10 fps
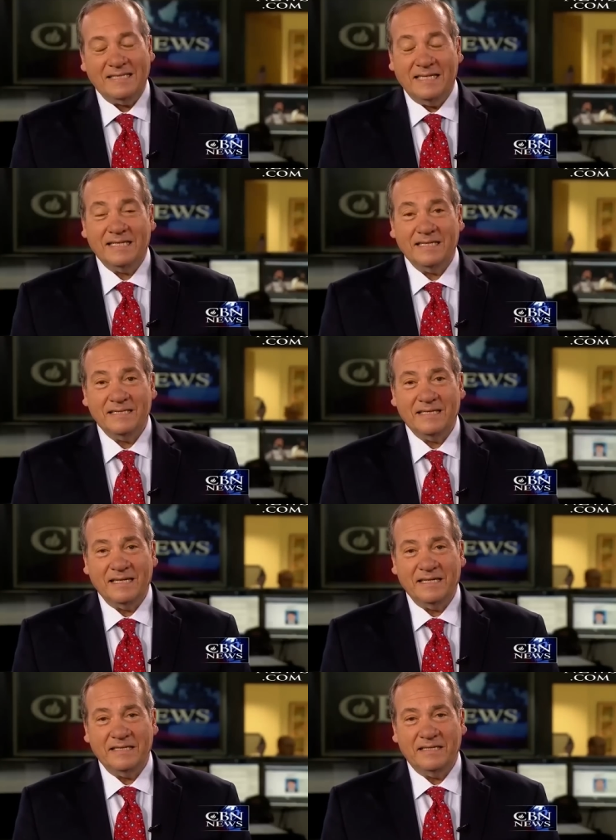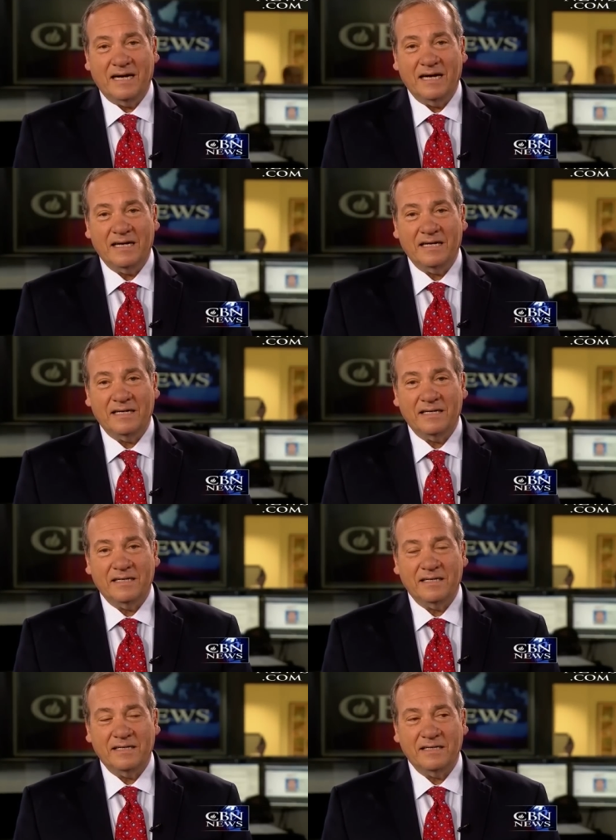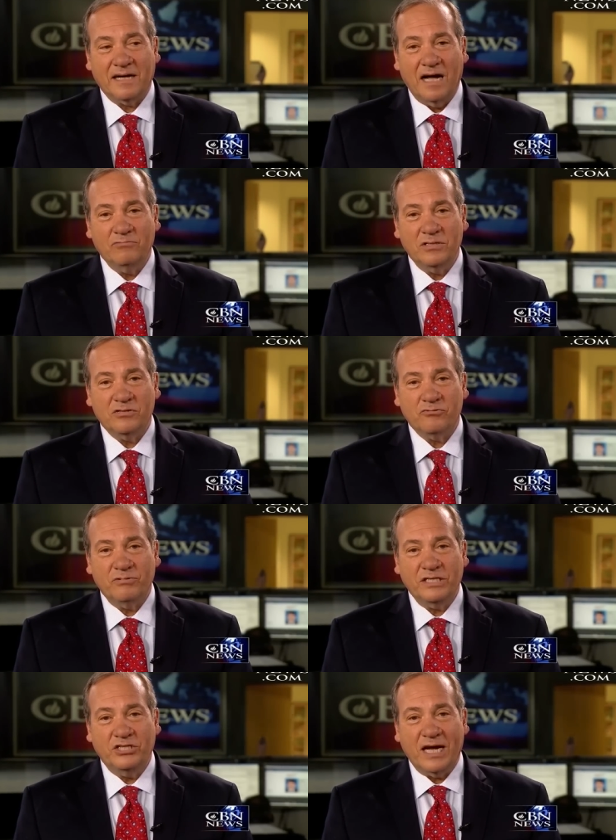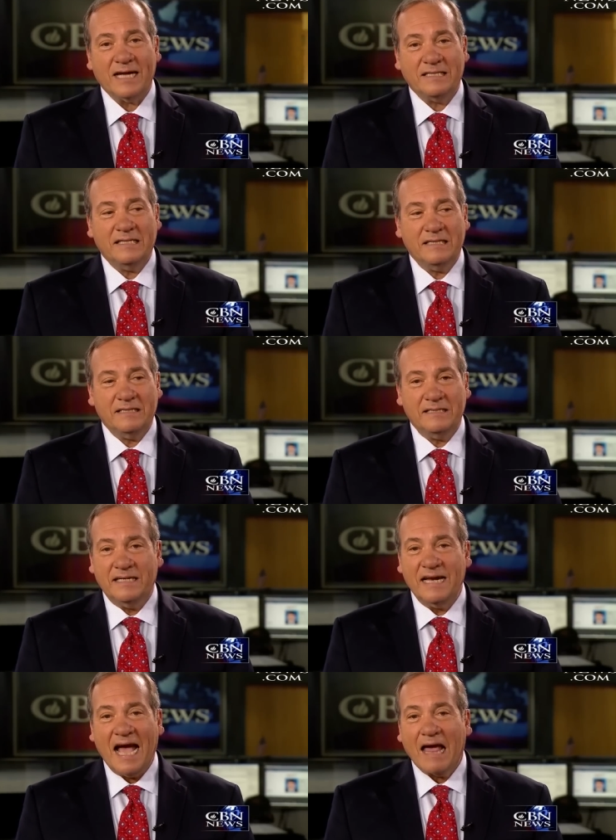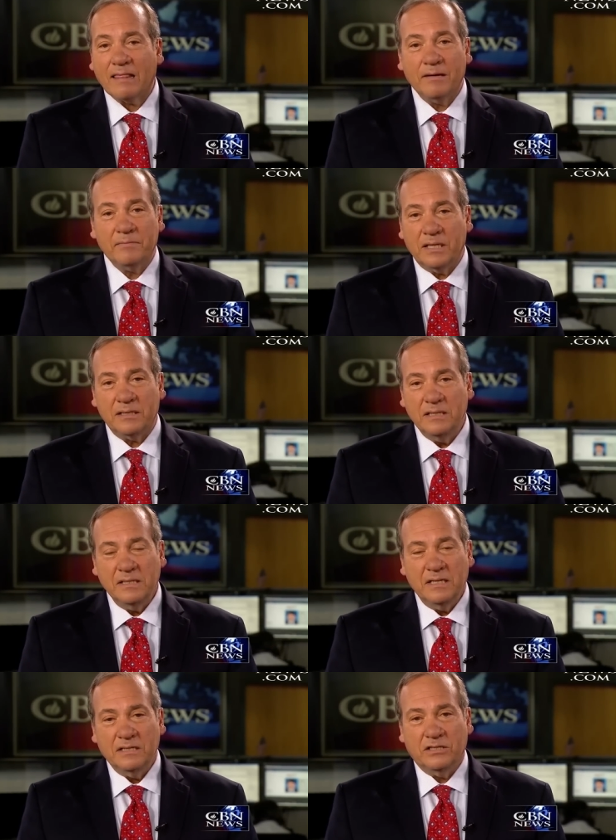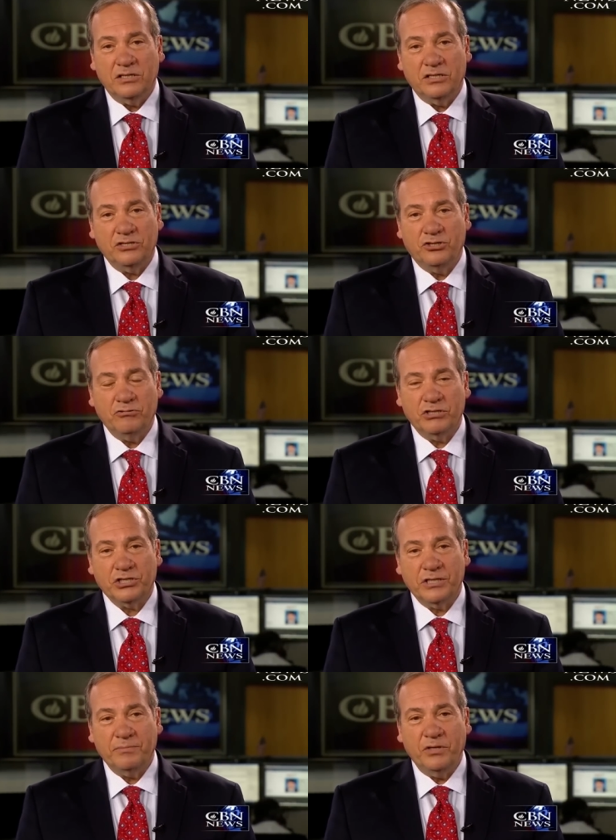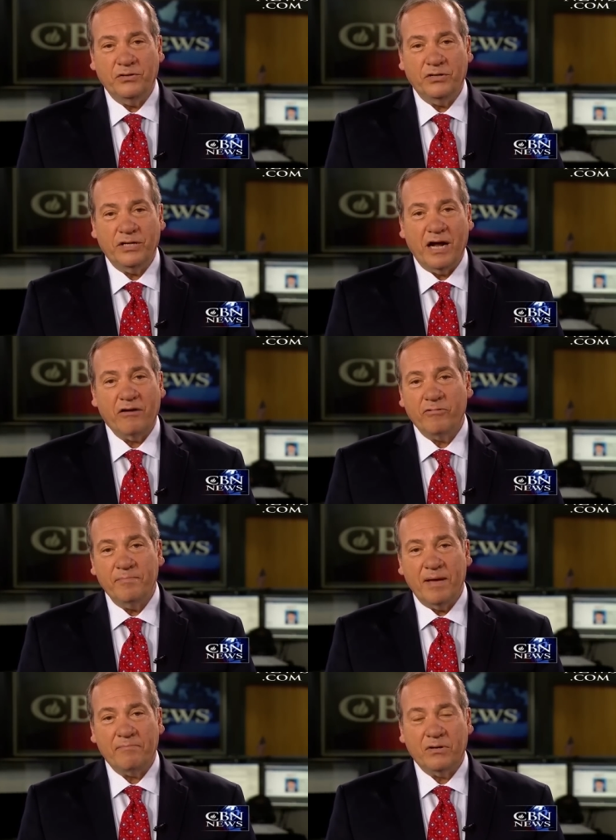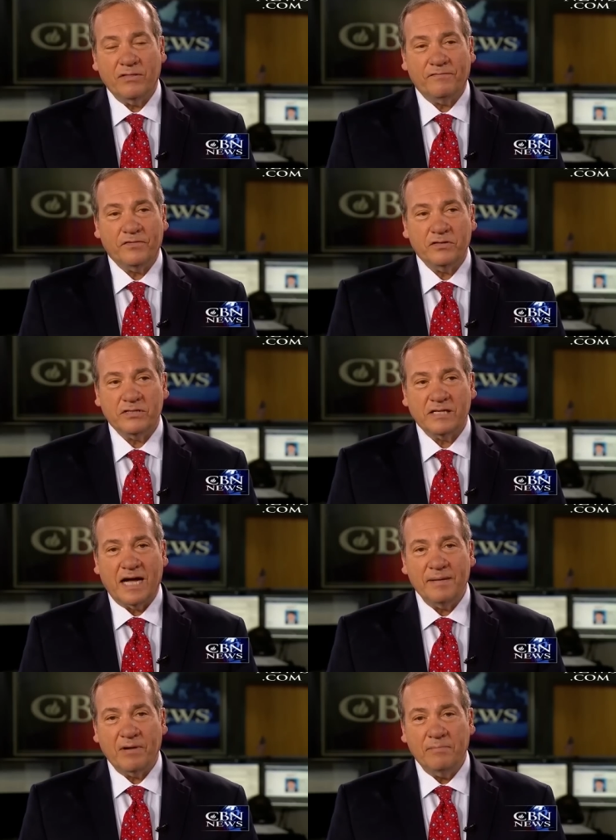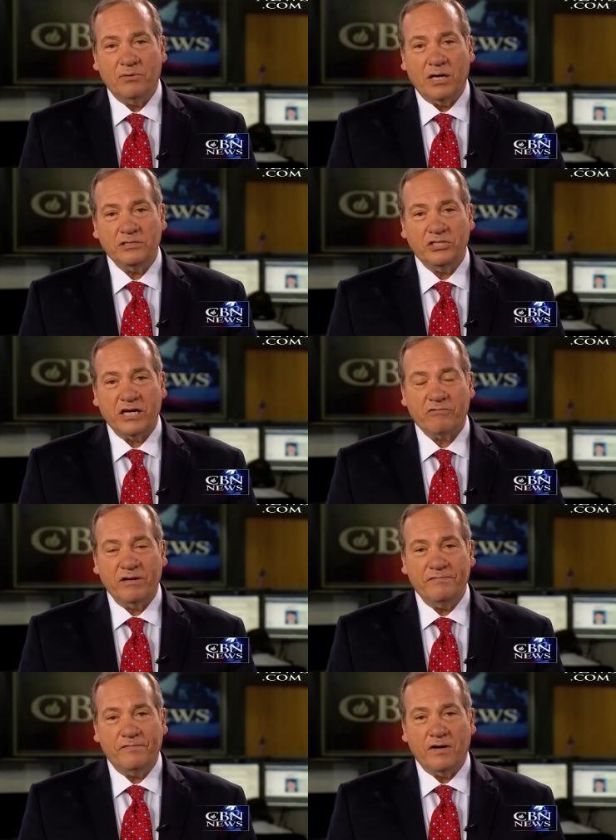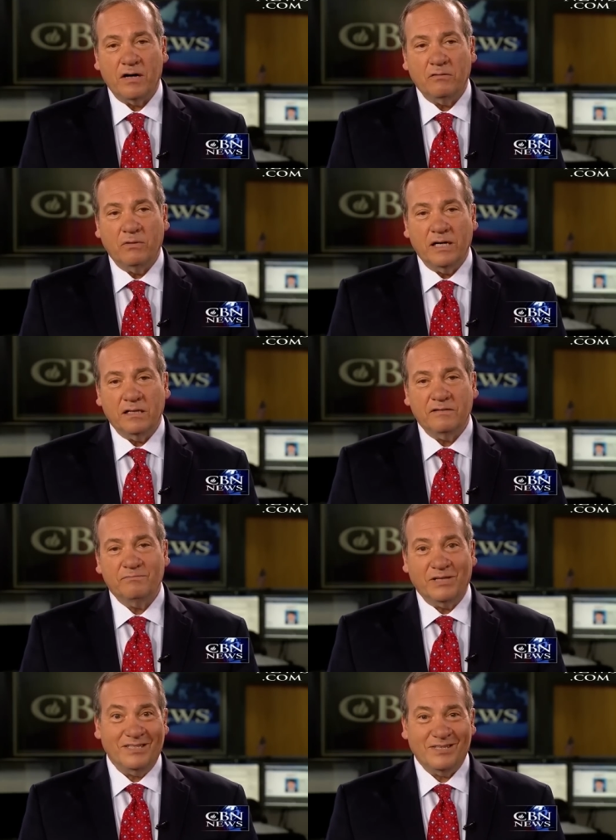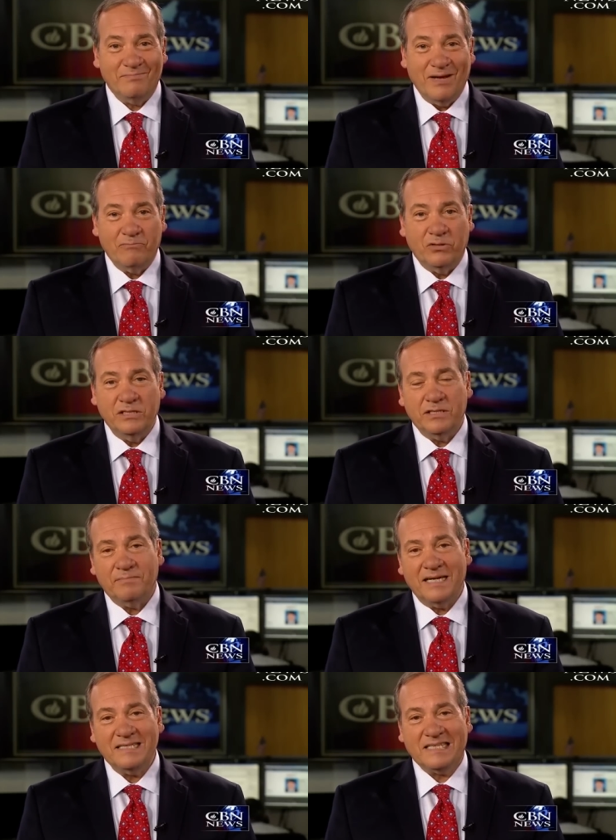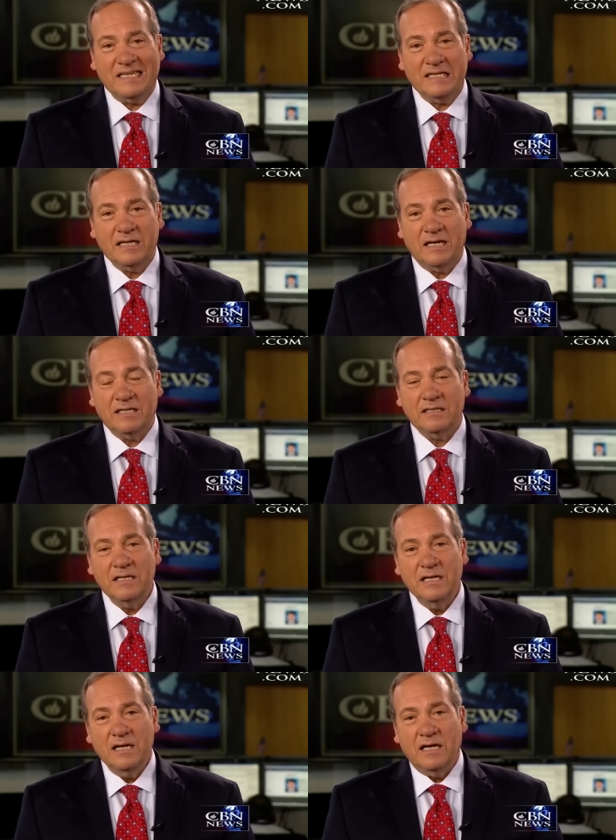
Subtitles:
I did indeed. I was rejected, anathema to the Jewish community. I remember the first time I brought Jerry Falwell of blessed memory to my synagogue